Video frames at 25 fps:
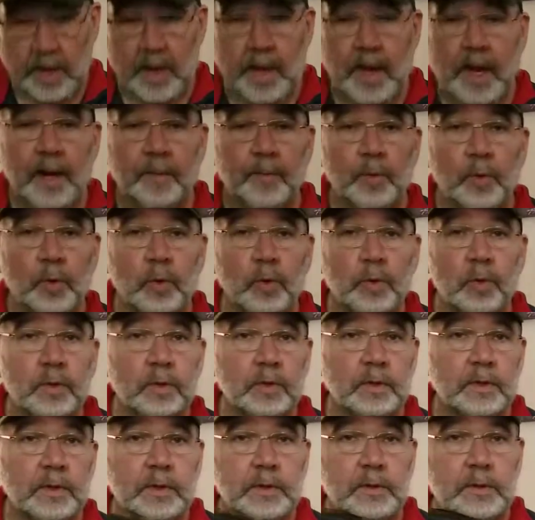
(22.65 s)

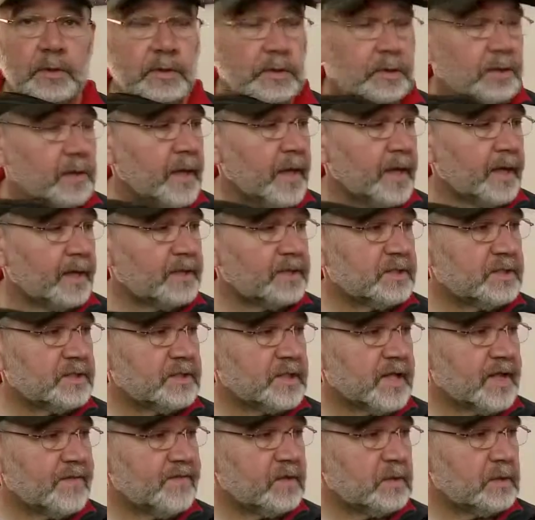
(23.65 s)
Emerald
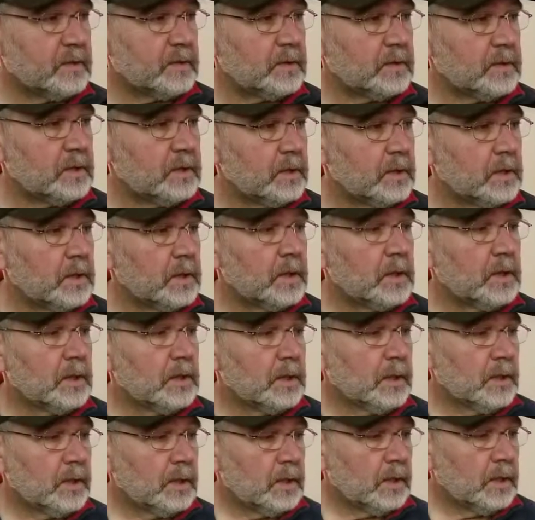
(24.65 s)
X7
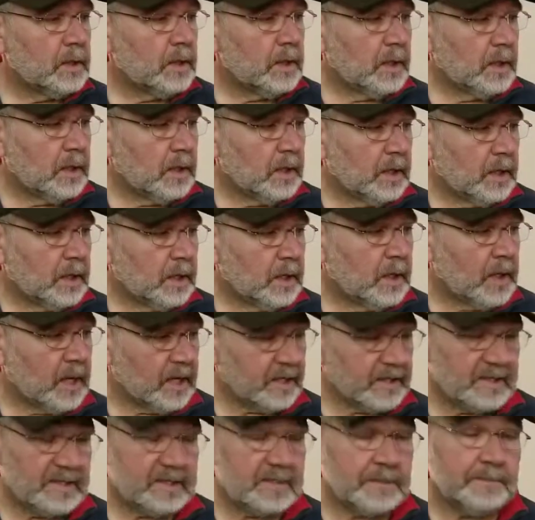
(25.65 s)

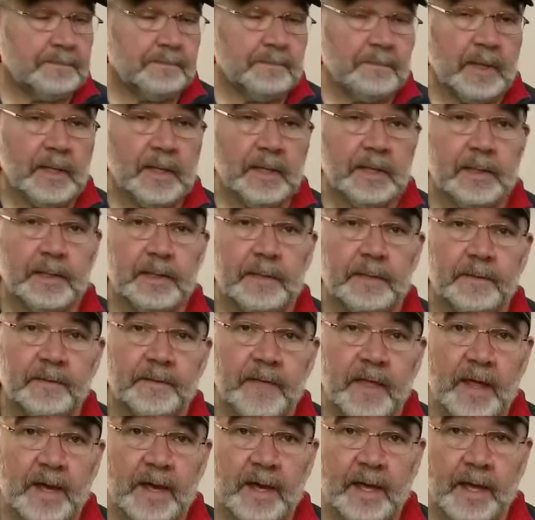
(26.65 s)
Custom
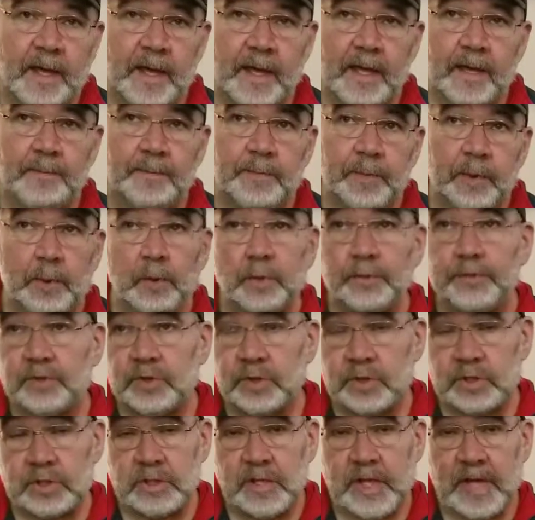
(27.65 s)
that I had built
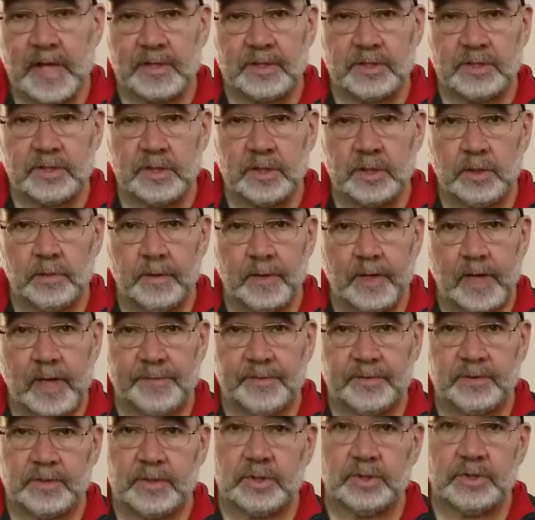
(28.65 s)
just last year. I got
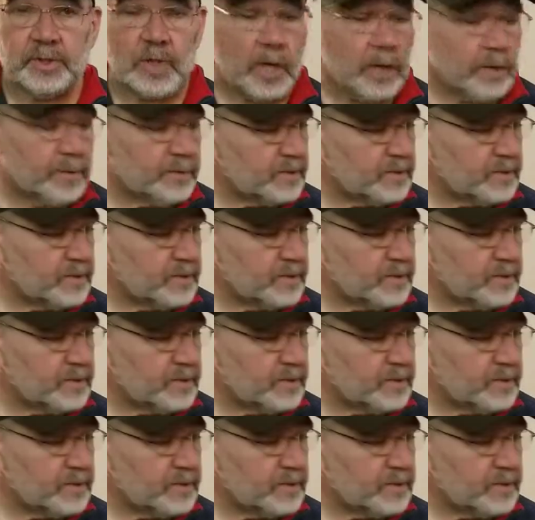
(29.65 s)
this guitar in